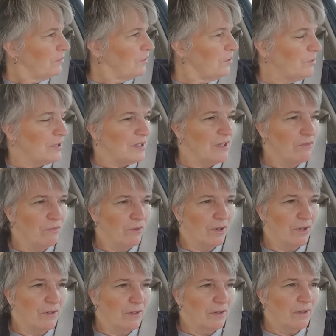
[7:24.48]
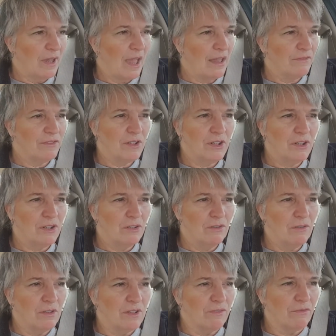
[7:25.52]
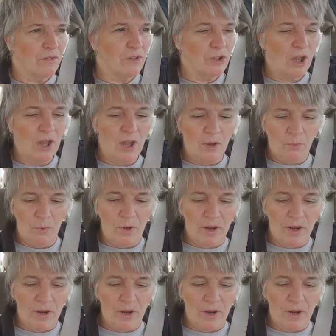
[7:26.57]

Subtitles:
to a different avenue, a different job,